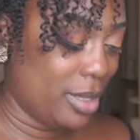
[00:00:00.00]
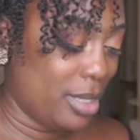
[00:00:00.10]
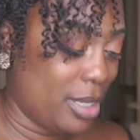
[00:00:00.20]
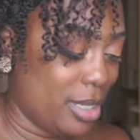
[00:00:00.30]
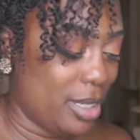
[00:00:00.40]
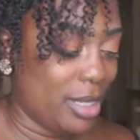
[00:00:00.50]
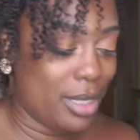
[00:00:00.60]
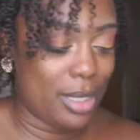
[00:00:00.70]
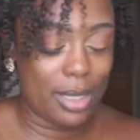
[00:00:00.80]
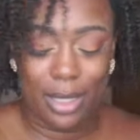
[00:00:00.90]

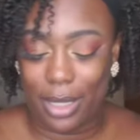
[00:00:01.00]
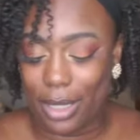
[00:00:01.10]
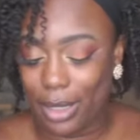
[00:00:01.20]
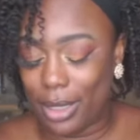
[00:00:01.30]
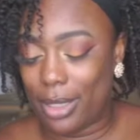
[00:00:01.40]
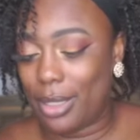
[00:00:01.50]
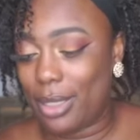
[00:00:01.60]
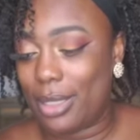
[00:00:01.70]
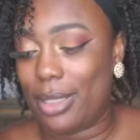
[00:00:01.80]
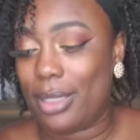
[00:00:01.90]
the, the
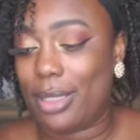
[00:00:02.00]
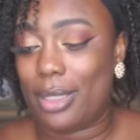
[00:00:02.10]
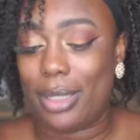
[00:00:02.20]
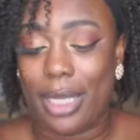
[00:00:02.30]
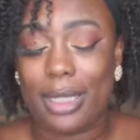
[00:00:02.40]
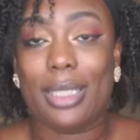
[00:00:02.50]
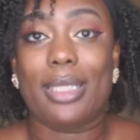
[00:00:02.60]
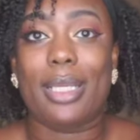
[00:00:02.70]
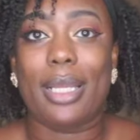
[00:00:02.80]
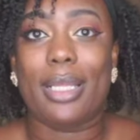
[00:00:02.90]

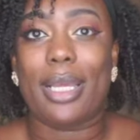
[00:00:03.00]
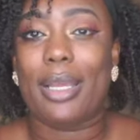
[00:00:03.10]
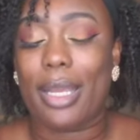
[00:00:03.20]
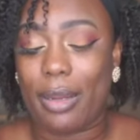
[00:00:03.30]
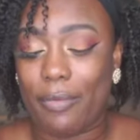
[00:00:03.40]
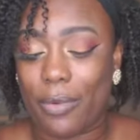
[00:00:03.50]
testing of uh, the Air